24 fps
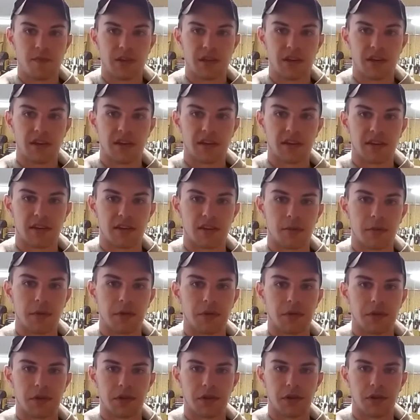connecting the
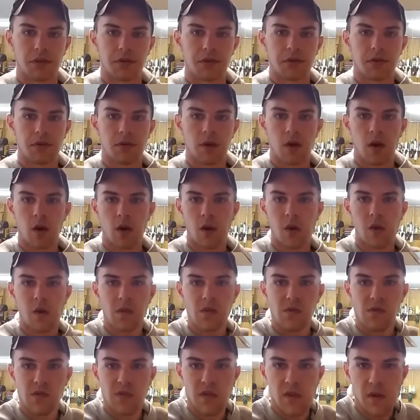metal together.
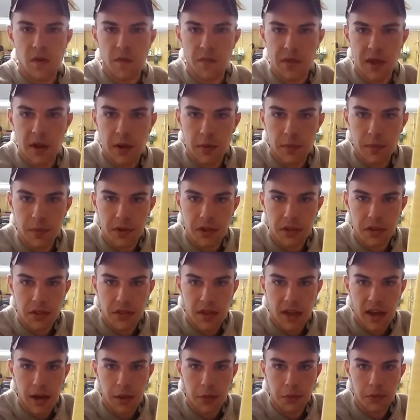And that would be
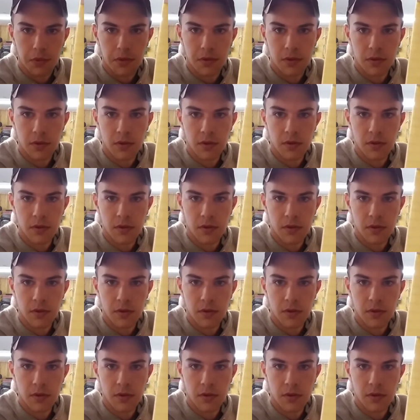that one.